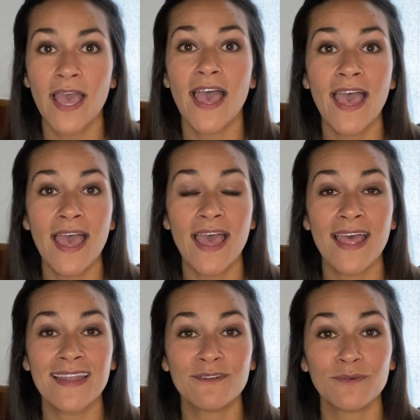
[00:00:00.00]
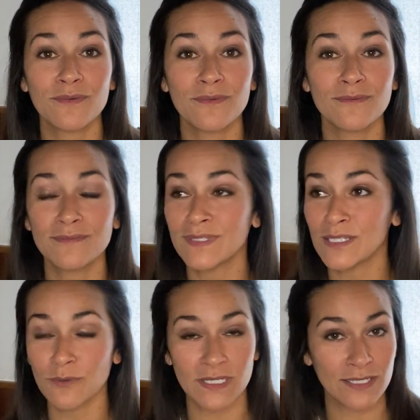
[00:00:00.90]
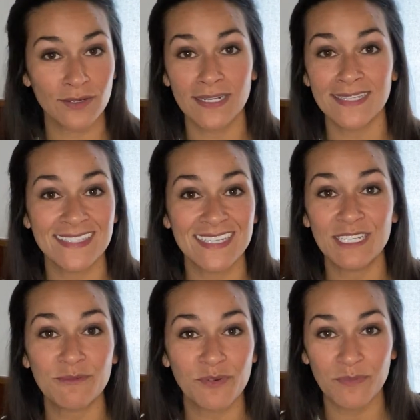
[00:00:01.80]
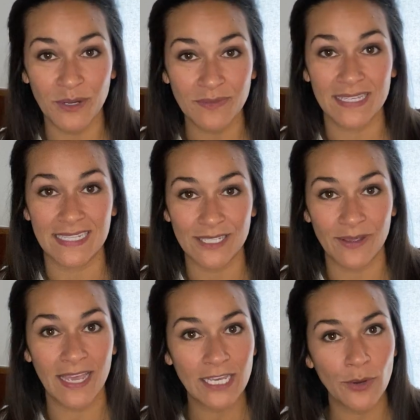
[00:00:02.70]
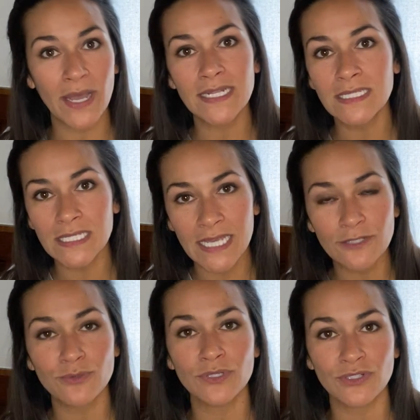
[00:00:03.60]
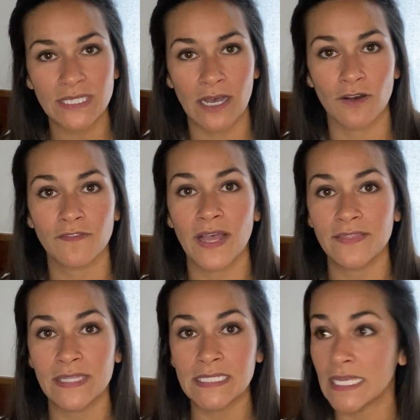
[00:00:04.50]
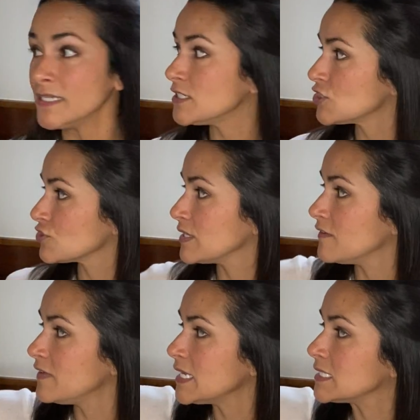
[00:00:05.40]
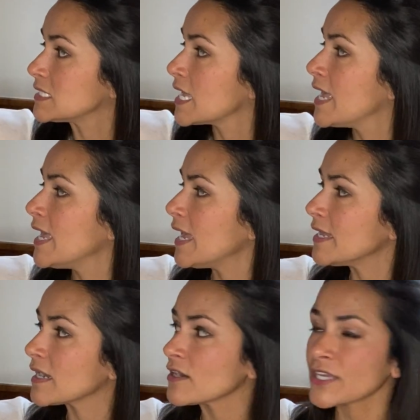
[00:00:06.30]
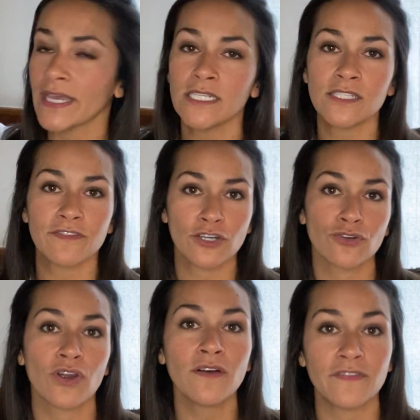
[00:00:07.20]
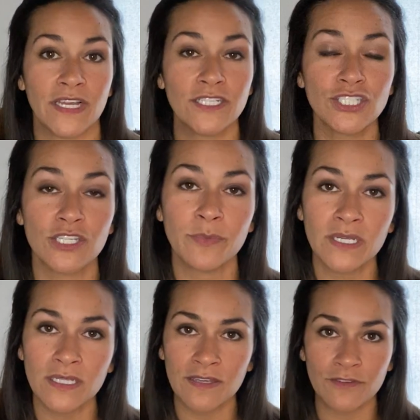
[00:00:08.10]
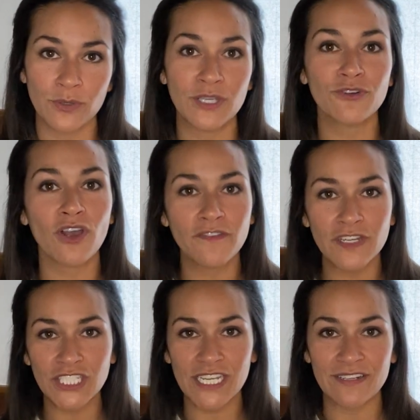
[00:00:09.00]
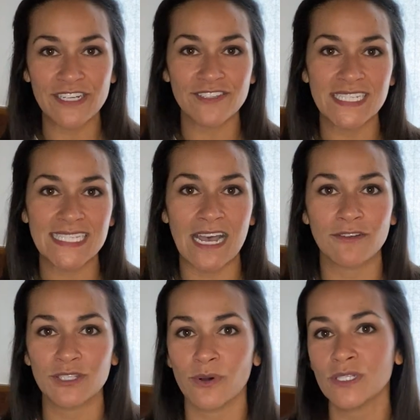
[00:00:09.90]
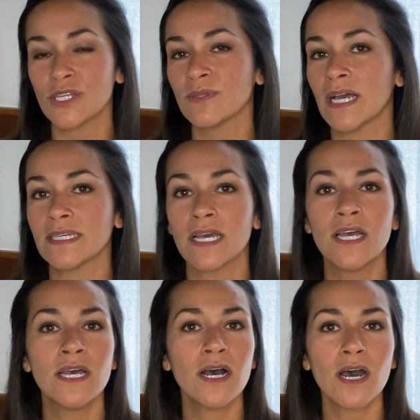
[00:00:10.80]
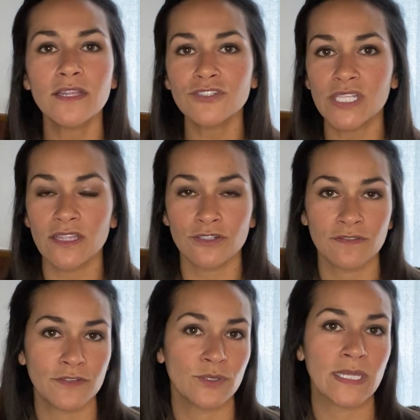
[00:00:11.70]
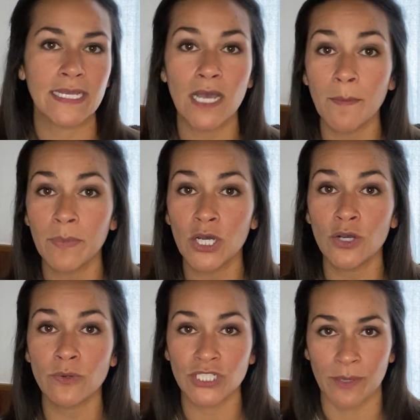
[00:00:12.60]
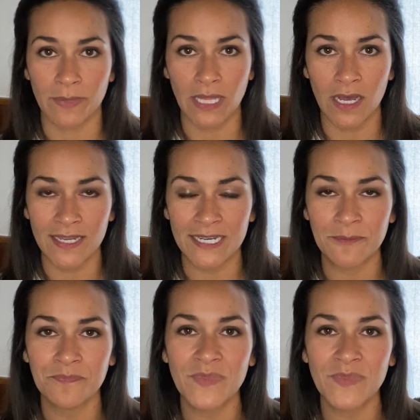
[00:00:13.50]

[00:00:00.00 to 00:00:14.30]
And so we're still going to continue to promote this, okay? Go ahead and schedule yourself at these industry events. In our case, for crawfish, typically if you eat crawfish down here in the South, you also like other Southern food like gumbo or jambalaya.